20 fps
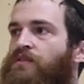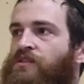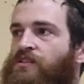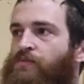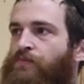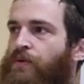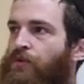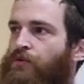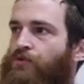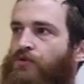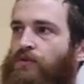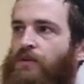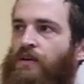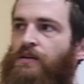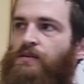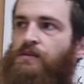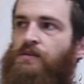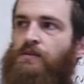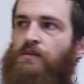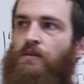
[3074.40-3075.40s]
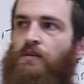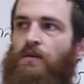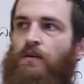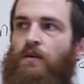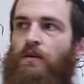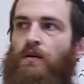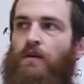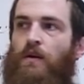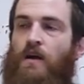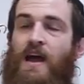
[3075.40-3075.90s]
than the spiritual is.
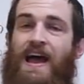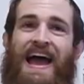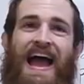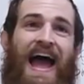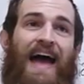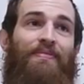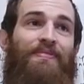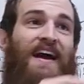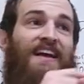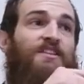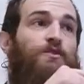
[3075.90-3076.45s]
And